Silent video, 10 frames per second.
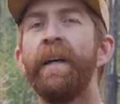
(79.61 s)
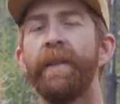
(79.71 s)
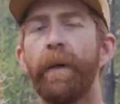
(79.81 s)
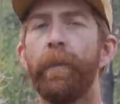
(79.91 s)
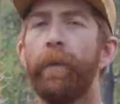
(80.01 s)

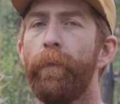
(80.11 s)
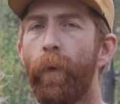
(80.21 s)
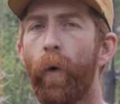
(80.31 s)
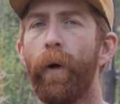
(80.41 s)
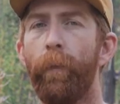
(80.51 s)
some of the
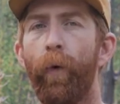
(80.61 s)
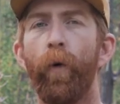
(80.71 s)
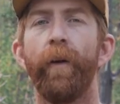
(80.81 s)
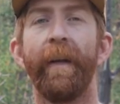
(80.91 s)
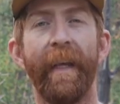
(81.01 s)
more
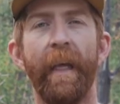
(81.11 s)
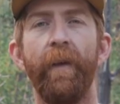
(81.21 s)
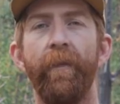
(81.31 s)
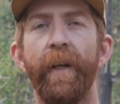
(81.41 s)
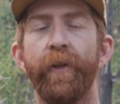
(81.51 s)
important
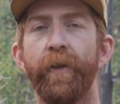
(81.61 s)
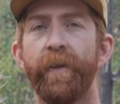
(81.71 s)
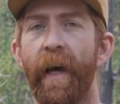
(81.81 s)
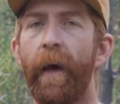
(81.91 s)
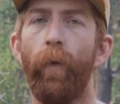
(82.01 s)
key
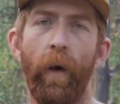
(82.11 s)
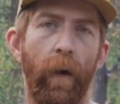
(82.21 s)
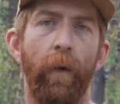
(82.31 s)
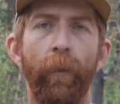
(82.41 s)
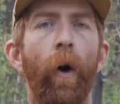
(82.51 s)
features that,
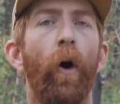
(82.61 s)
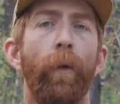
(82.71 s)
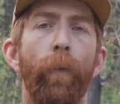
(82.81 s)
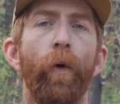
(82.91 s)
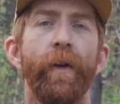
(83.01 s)
well, are
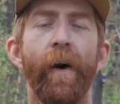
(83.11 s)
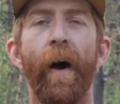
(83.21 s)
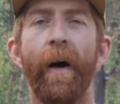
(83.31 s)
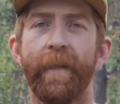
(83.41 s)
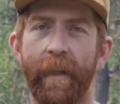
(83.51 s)
important to
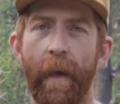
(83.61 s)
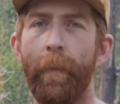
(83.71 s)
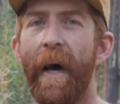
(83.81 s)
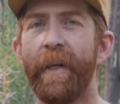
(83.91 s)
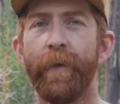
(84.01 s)
us and I
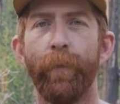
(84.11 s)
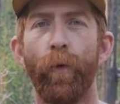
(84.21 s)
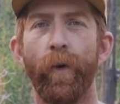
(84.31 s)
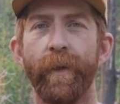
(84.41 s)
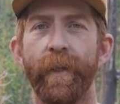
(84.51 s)
imagine
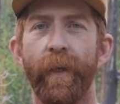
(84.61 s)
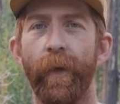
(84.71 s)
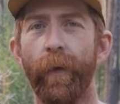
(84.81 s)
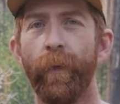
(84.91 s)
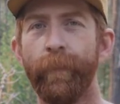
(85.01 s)
important to
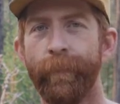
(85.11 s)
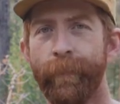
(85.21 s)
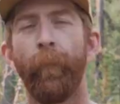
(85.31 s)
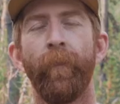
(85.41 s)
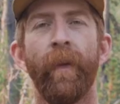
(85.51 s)
you.
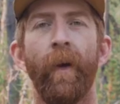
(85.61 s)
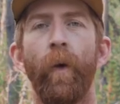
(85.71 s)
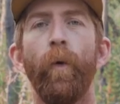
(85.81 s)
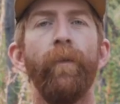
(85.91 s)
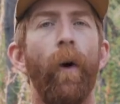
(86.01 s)

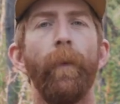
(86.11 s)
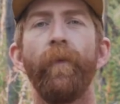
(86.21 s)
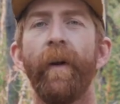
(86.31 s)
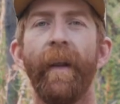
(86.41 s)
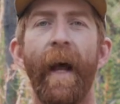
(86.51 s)
We've all been
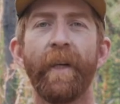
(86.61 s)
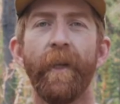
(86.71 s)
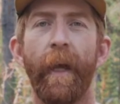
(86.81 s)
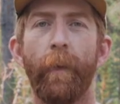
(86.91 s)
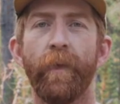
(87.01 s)
running
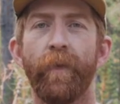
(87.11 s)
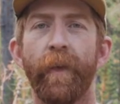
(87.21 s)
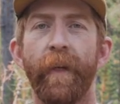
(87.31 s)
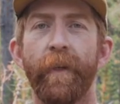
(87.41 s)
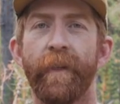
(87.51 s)
action cameras for
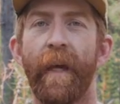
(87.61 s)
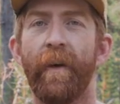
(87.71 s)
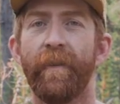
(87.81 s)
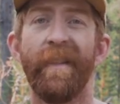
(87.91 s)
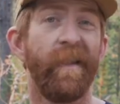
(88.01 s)
years
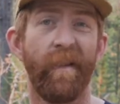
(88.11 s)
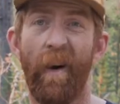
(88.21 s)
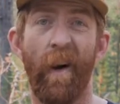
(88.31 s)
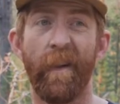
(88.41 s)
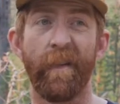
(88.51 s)
now, since
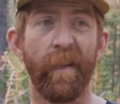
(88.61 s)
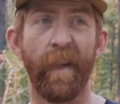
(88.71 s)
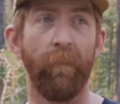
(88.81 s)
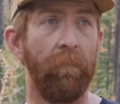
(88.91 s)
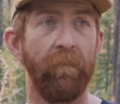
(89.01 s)

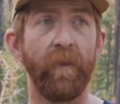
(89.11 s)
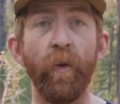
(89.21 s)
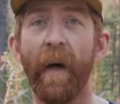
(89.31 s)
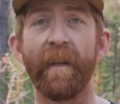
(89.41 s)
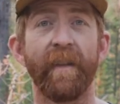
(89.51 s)
honestly
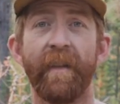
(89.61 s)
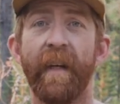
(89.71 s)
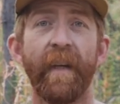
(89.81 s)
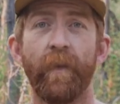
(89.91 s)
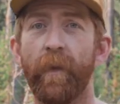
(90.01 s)

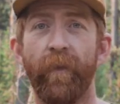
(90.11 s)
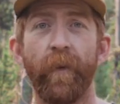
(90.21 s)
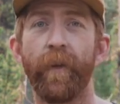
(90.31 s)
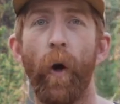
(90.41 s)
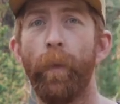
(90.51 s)
2006 when the
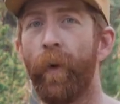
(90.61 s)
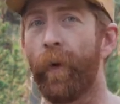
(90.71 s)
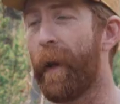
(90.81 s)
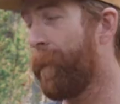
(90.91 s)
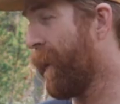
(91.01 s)
first
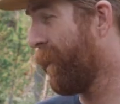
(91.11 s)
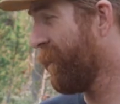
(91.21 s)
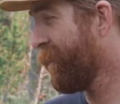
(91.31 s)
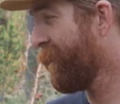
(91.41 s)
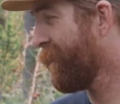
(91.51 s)
GoPro came out.
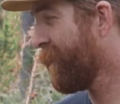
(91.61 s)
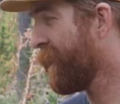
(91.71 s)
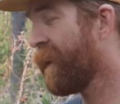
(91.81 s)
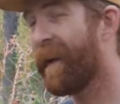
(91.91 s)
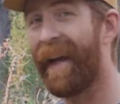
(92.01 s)

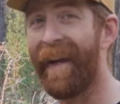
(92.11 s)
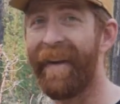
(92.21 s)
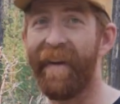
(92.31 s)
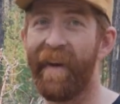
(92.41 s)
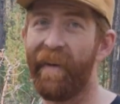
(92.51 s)
And